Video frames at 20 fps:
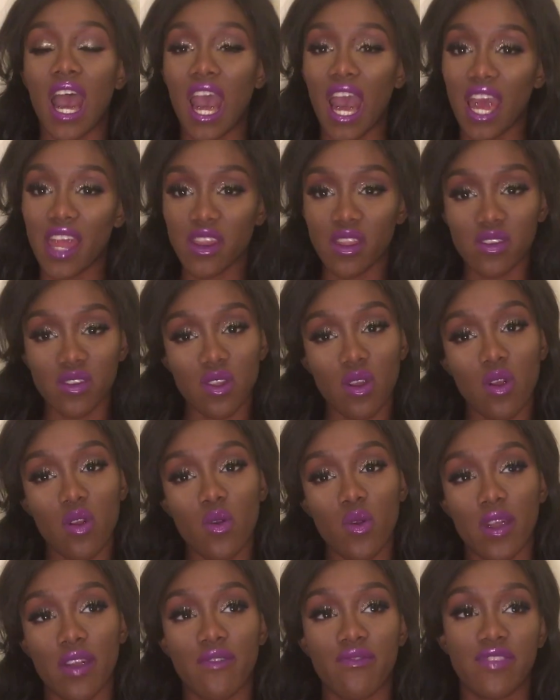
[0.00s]
I don't know
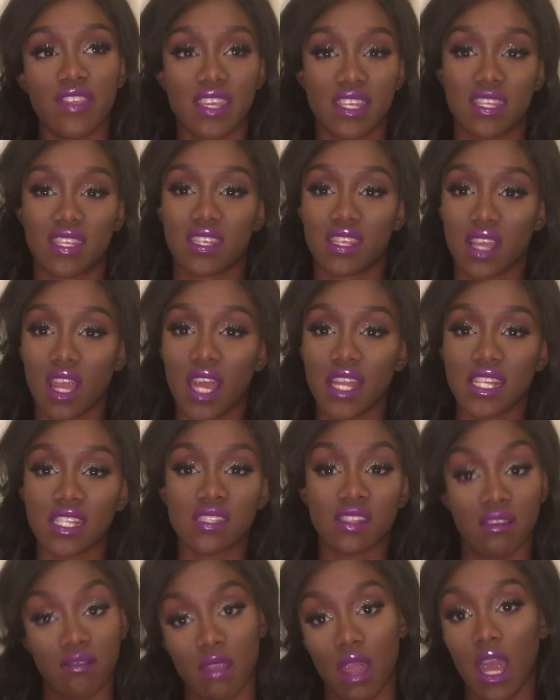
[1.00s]
if this is the kind of
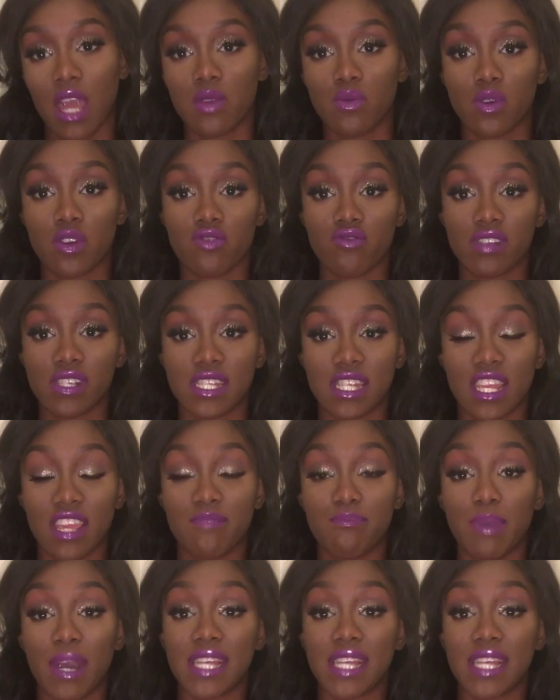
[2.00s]
stuff that I'd want to receive,